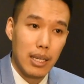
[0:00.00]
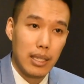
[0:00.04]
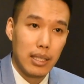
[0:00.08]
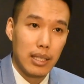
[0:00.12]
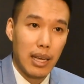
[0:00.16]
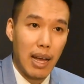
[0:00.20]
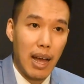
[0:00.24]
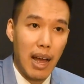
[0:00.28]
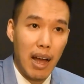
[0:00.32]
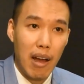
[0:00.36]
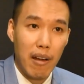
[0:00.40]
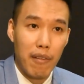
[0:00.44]

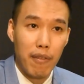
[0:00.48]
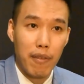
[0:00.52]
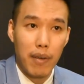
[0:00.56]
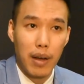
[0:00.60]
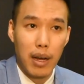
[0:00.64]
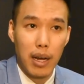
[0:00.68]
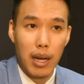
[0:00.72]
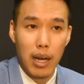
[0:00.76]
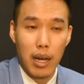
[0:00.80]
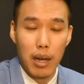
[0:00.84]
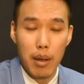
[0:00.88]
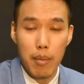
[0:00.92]
to have
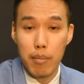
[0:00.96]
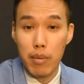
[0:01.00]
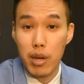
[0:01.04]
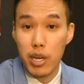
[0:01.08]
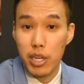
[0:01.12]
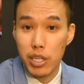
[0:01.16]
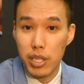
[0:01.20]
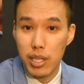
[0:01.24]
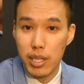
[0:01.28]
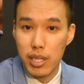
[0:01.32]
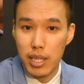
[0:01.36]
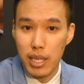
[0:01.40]

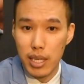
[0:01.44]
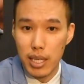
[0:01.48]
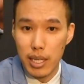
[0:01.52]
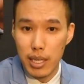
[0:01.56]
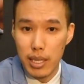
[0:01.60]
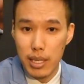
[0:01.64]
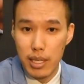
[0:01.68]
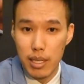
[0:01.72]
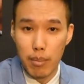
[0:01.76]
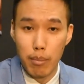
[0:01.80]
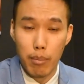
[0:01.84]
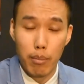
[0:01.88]

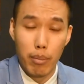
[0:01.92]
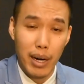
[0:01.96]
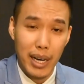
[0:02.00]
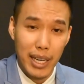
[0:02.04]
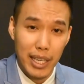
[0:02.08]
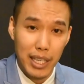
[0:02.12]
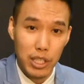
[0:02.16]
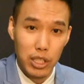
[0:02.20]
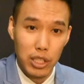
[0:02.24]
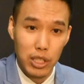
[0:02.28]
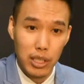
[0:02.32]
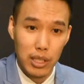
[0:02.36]
emergencies and
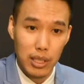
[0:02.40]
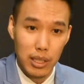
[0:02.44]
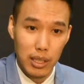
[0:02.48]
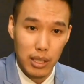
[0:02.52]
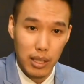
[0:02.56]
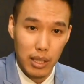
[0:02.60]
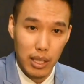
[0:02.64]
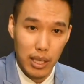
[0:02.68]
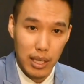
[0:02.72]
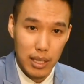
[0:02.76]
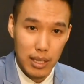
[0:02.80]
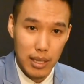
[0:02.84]
breakages
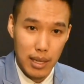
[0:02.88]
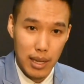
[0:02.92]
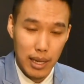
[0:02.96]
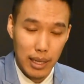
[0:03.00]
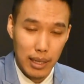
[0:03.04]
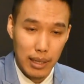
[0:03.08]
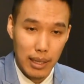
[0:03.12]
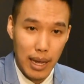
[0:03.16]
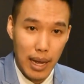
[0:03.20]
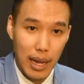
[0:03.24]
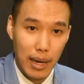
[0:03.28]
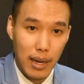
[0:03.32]
and things
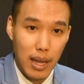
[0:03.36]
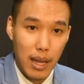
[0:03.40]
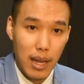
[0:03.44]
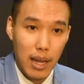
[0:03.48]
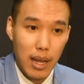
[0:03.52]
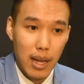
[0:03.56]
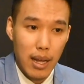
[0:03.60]
like that,